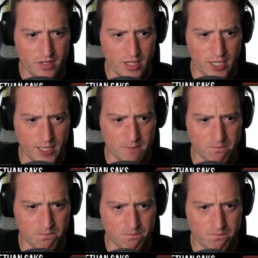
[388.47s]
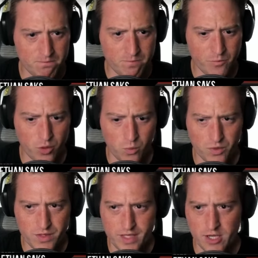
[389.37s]
Um, so we'll
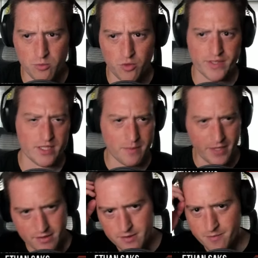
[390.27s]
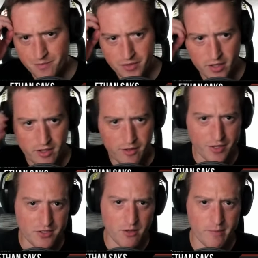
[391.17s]
take Terramorphic Expanse.
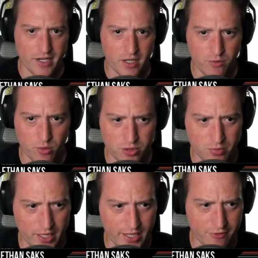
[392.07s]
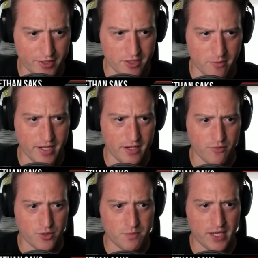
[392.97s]
Fix our mana for blue black, fix our mana
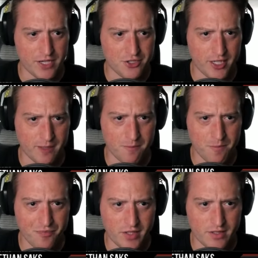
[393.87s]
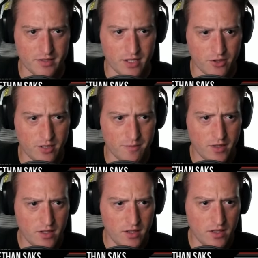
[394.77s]
for splashing, etc.
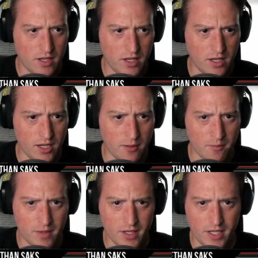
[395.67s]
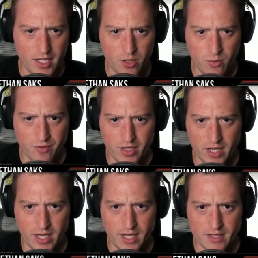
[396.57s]
Um, here we've
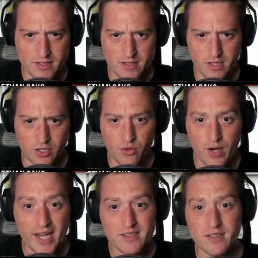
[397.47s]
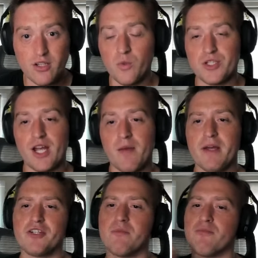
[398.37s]
got a cracked skull, which I am
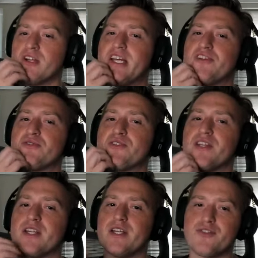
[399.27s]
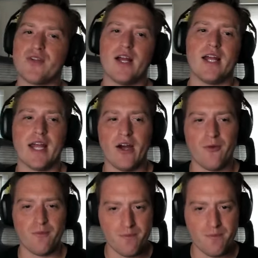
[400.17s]
actually pretty interested in trying out